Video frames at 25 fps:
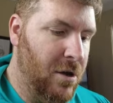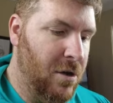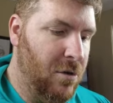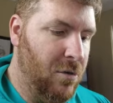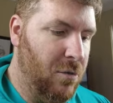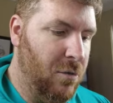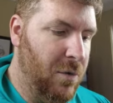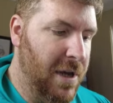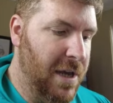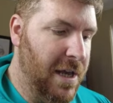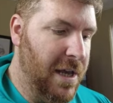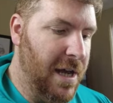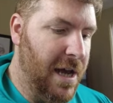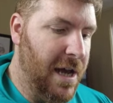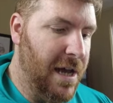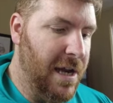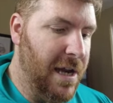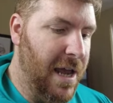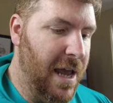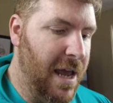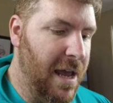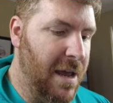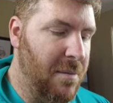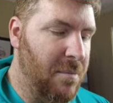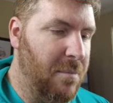We got
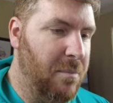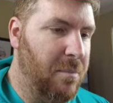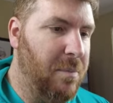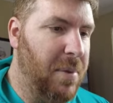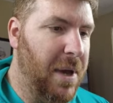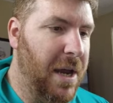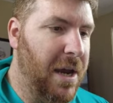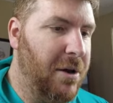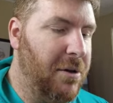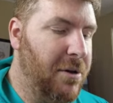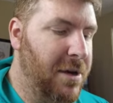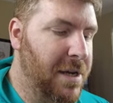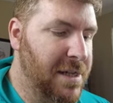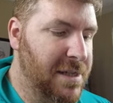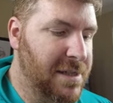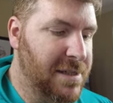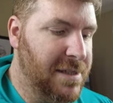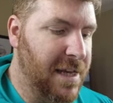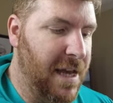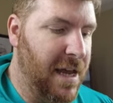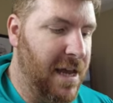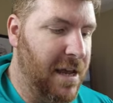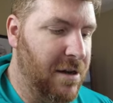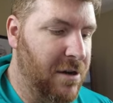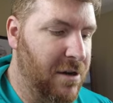a Barry
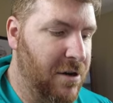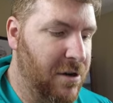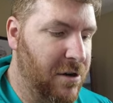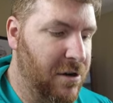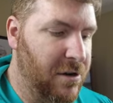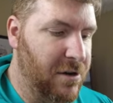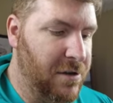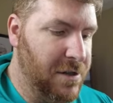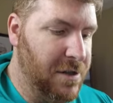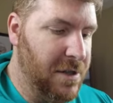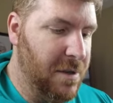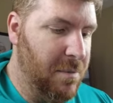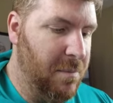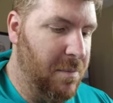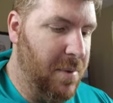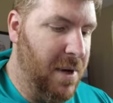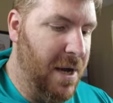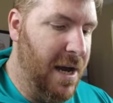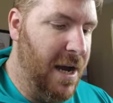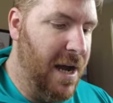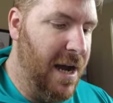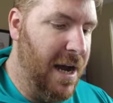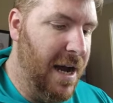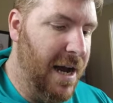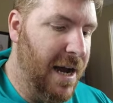Sanders
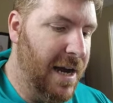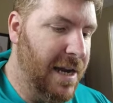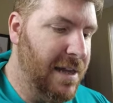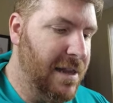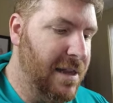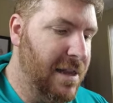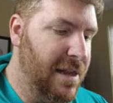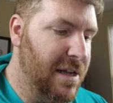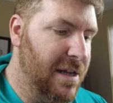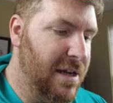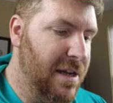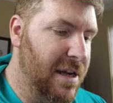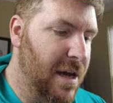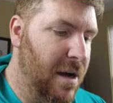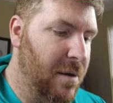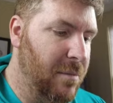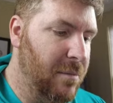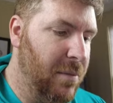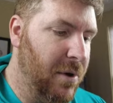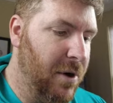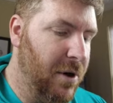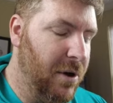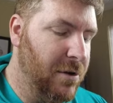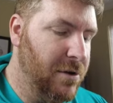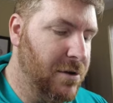behind the
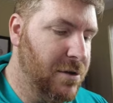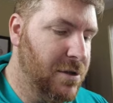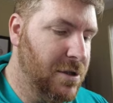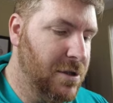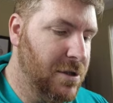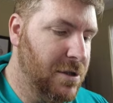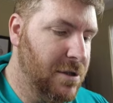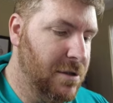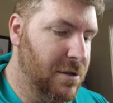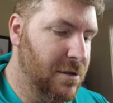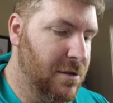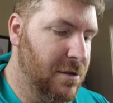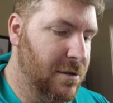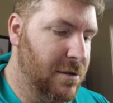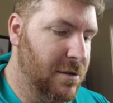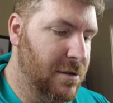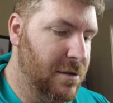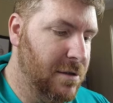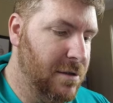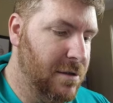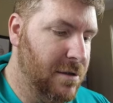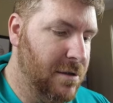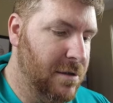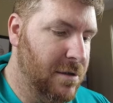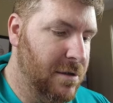numbers.
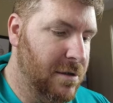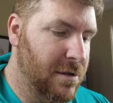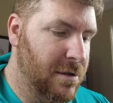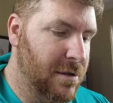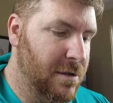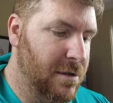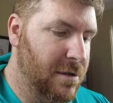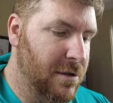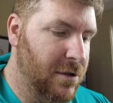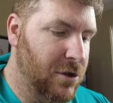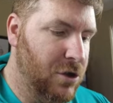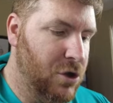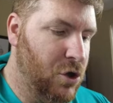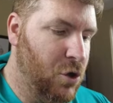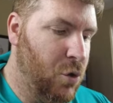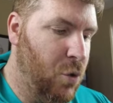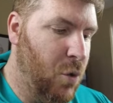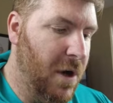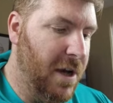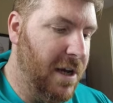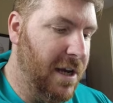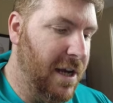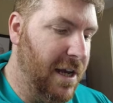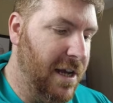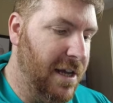
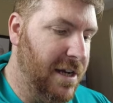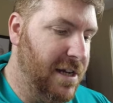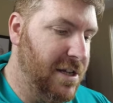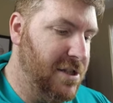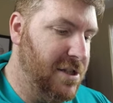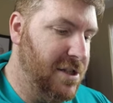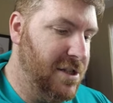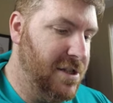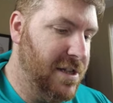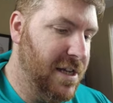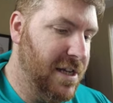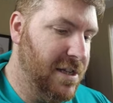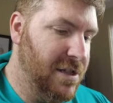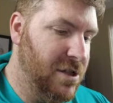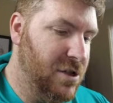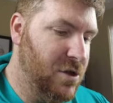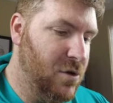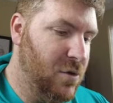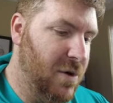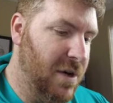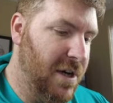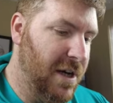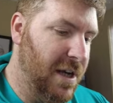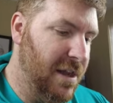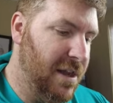20, and it just says
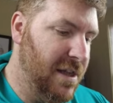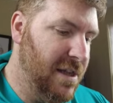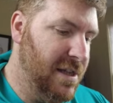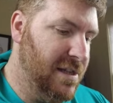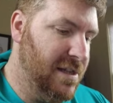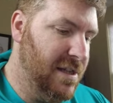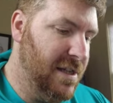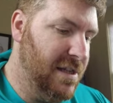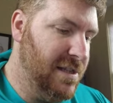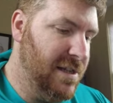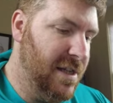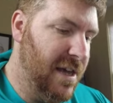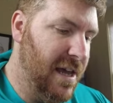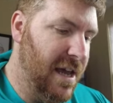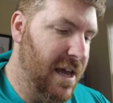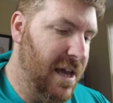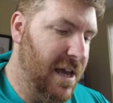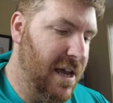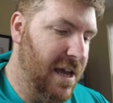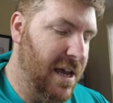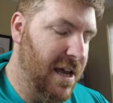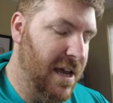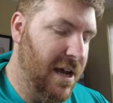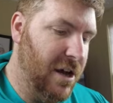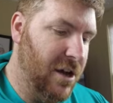20. This is
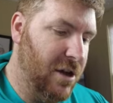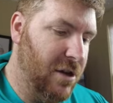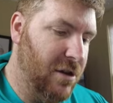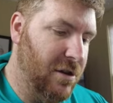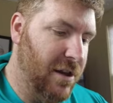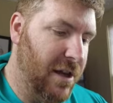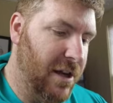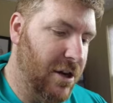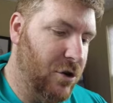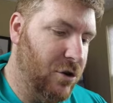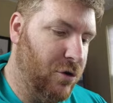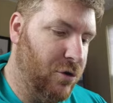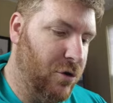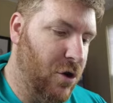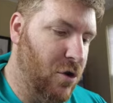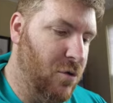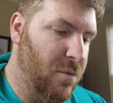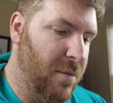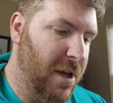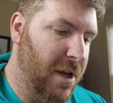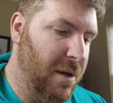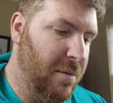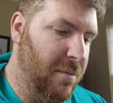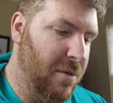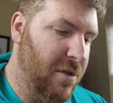a like
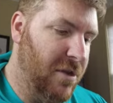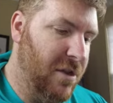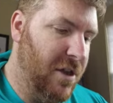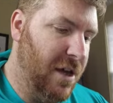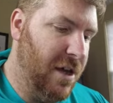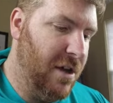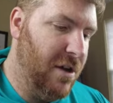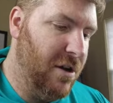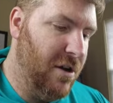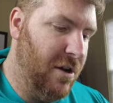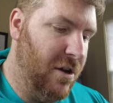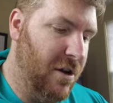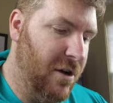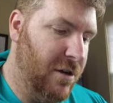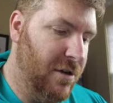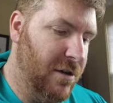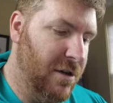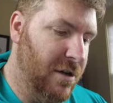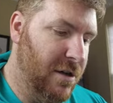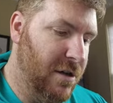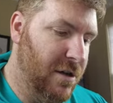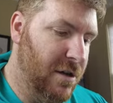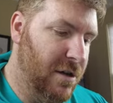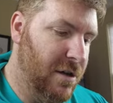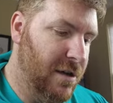chromium thick card.
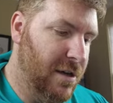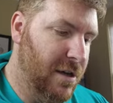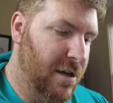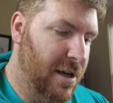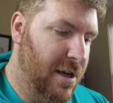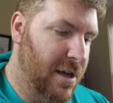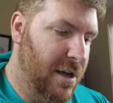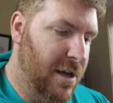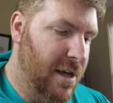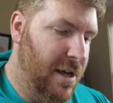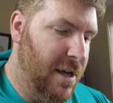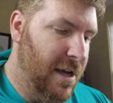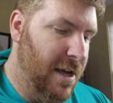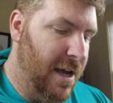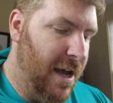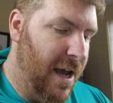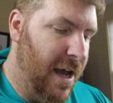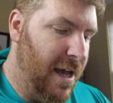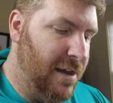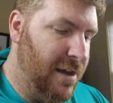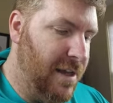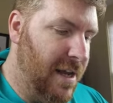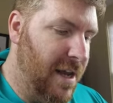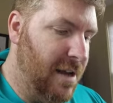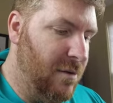
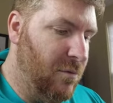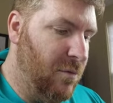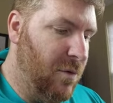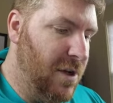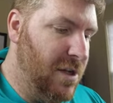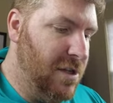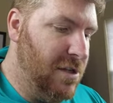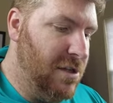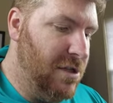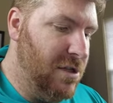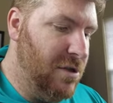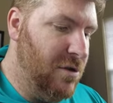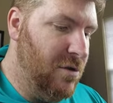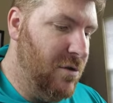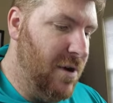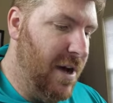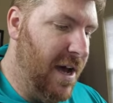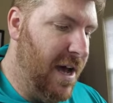And then we do